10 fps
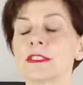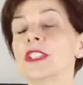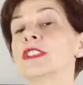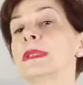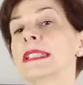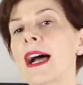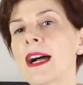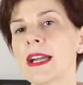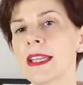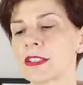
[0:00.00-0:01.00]
they're a little bit
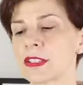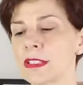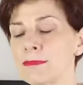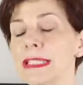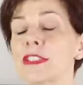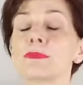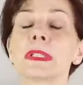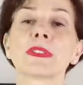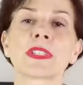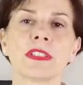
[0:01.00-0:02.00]
high, so they may not be
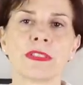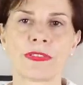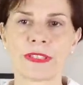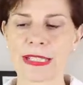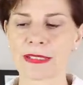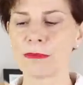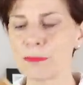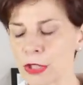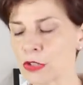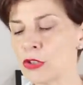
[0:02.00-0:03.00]
considered flat.
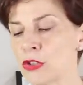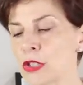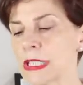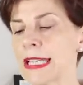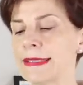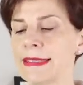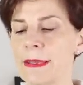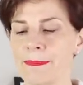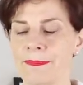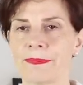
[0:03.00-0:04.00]
But look at
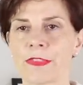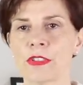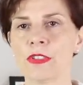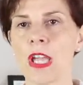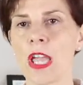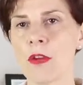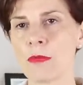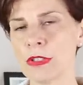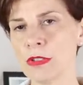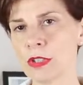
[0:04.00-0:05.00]
them. You know,
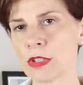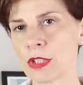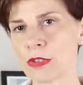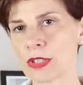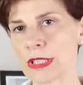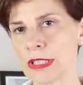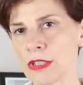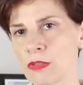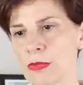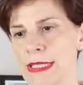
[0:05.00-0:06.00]
when you look closely,
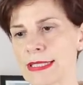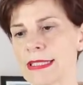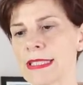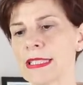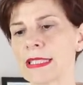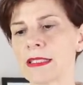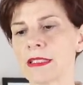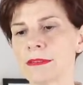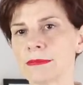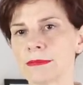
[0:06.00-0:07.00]
you will see
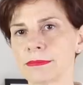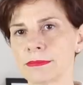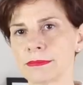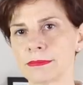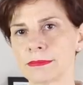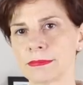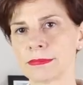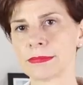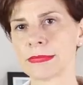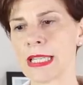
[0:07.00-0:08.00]
here
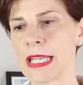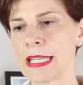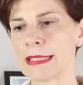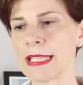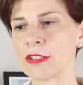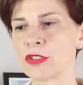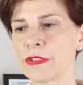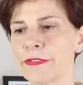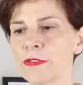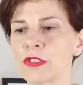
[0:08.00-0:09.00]
that the
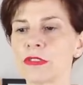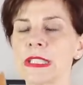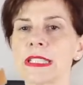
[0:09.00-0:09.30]
foot